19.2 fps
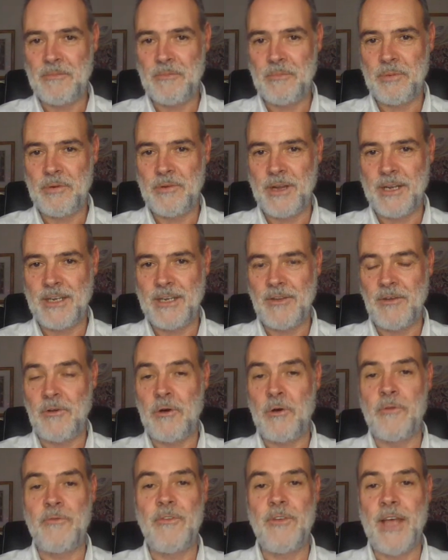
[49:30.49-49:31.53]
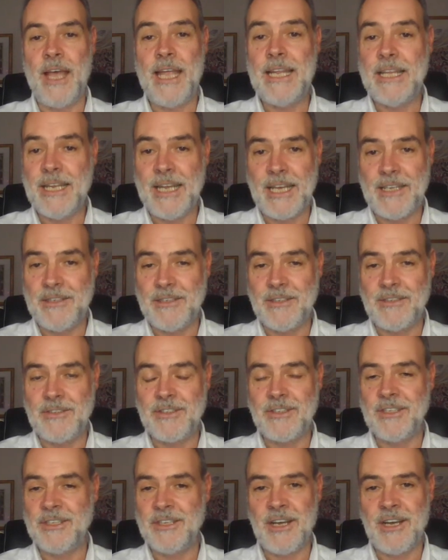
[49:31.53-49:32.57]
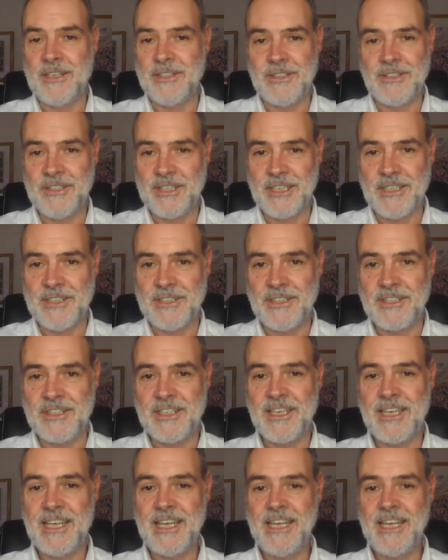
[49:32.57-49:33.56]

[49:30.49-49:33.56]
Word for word: parent of alienators and narcissists.